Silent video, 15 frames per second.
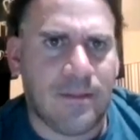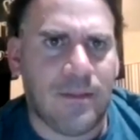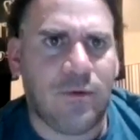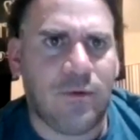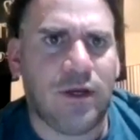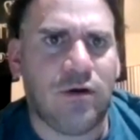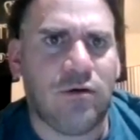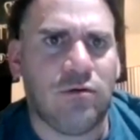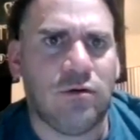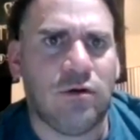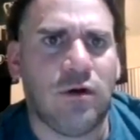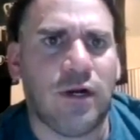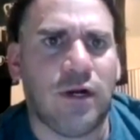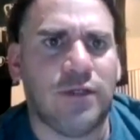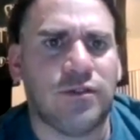There we go.
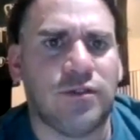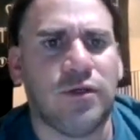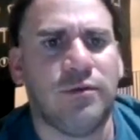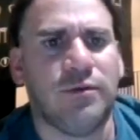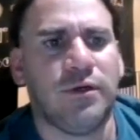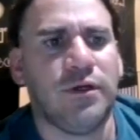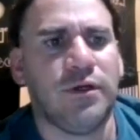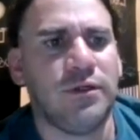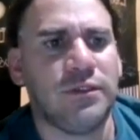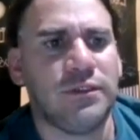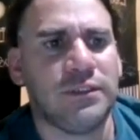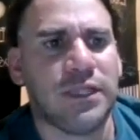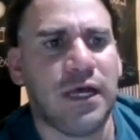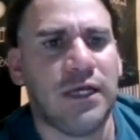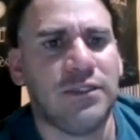All right, so here we go. Here are the
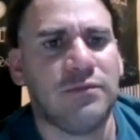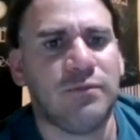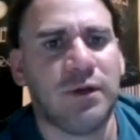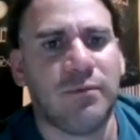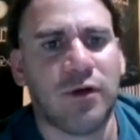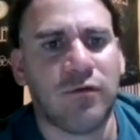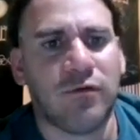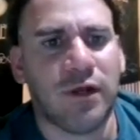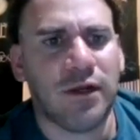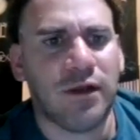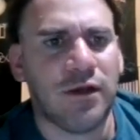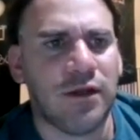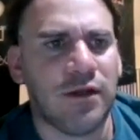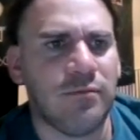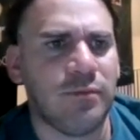slides, but I'm going to write
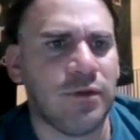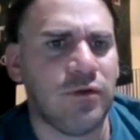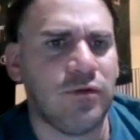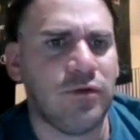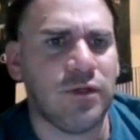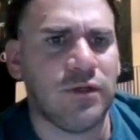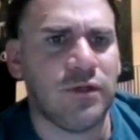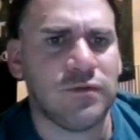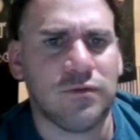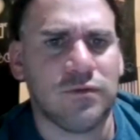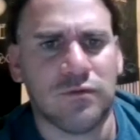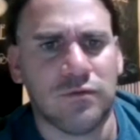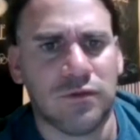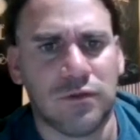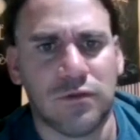on it. But notice
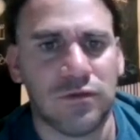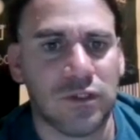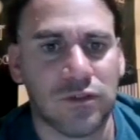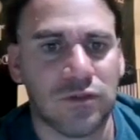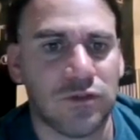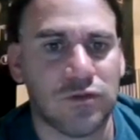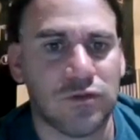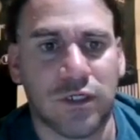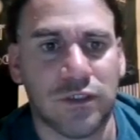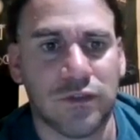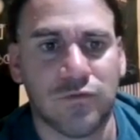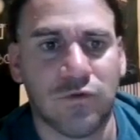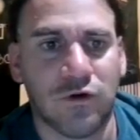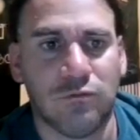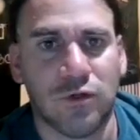there's like the
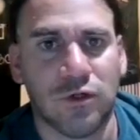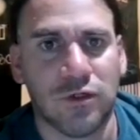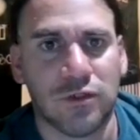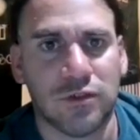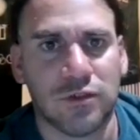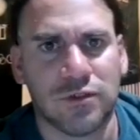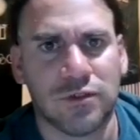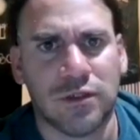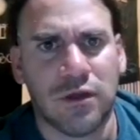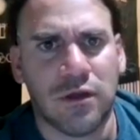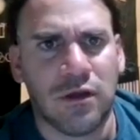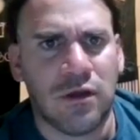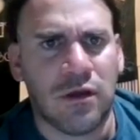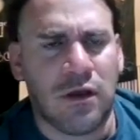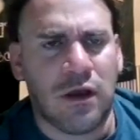transformers.
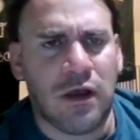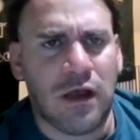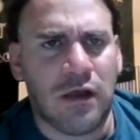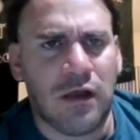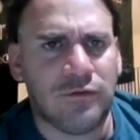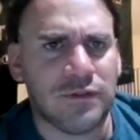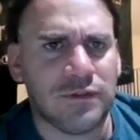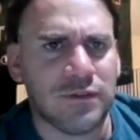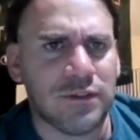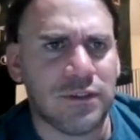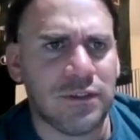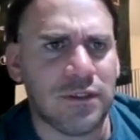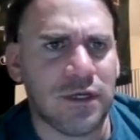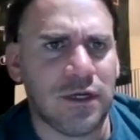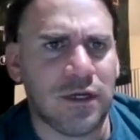
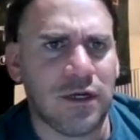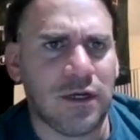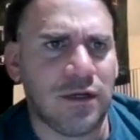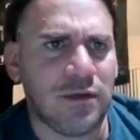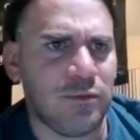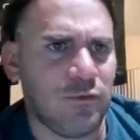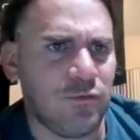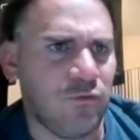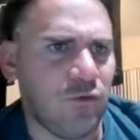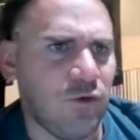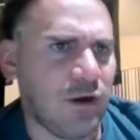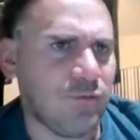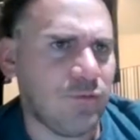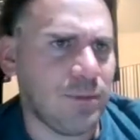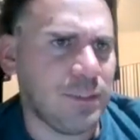Obviously,
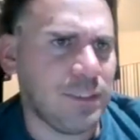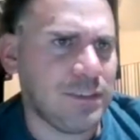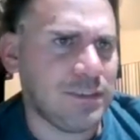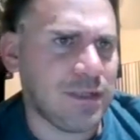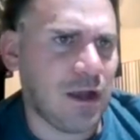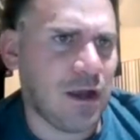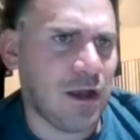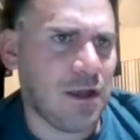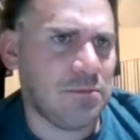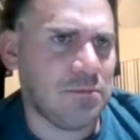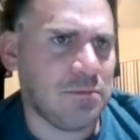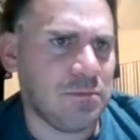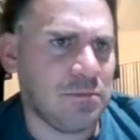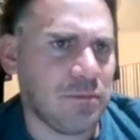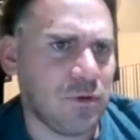before everybody's
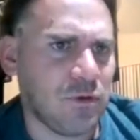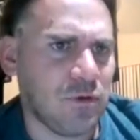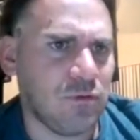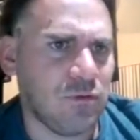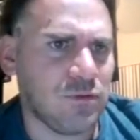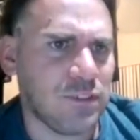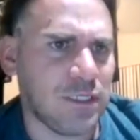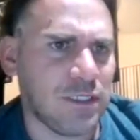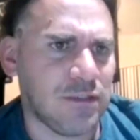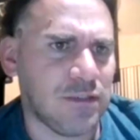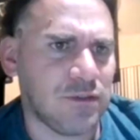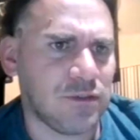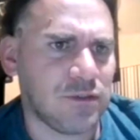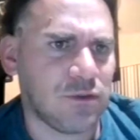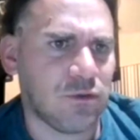time who was
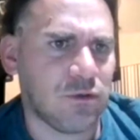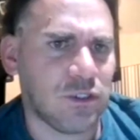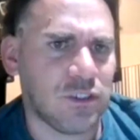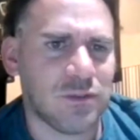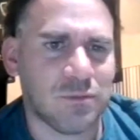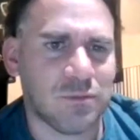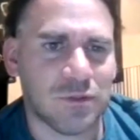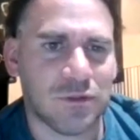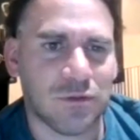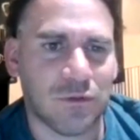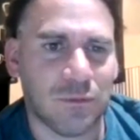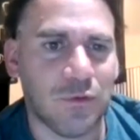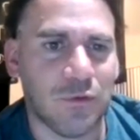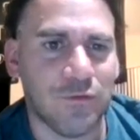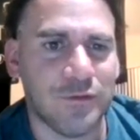taking this course, but there
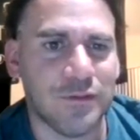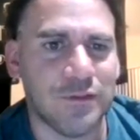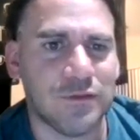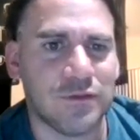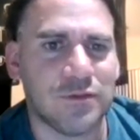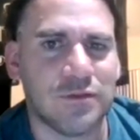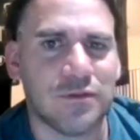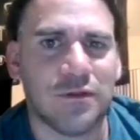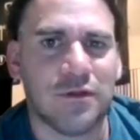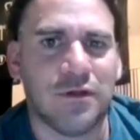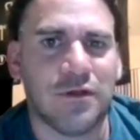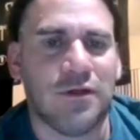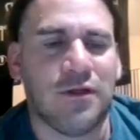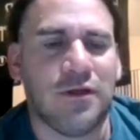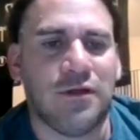were movies.
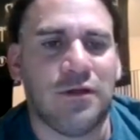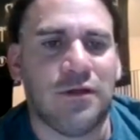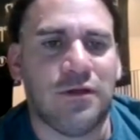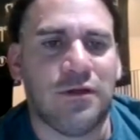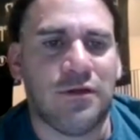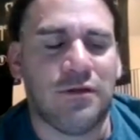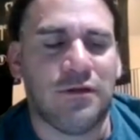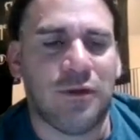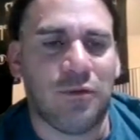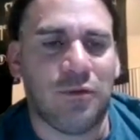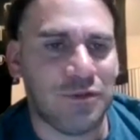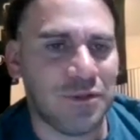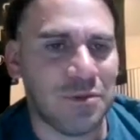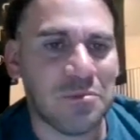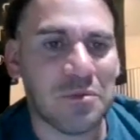They
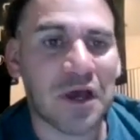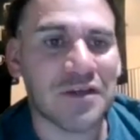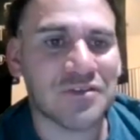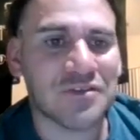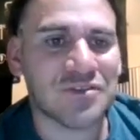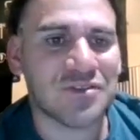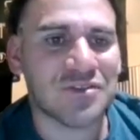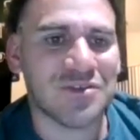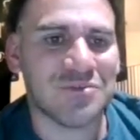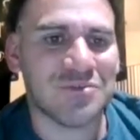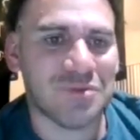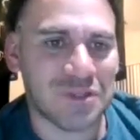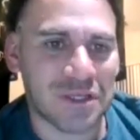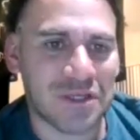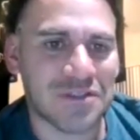weren't the best,
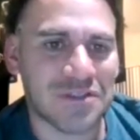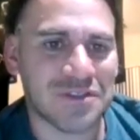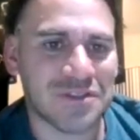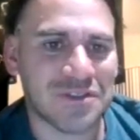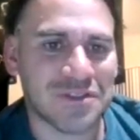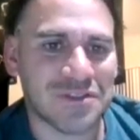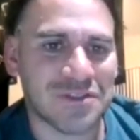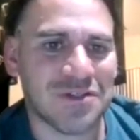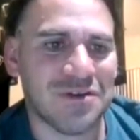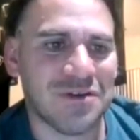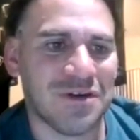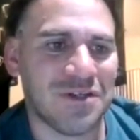but they existed.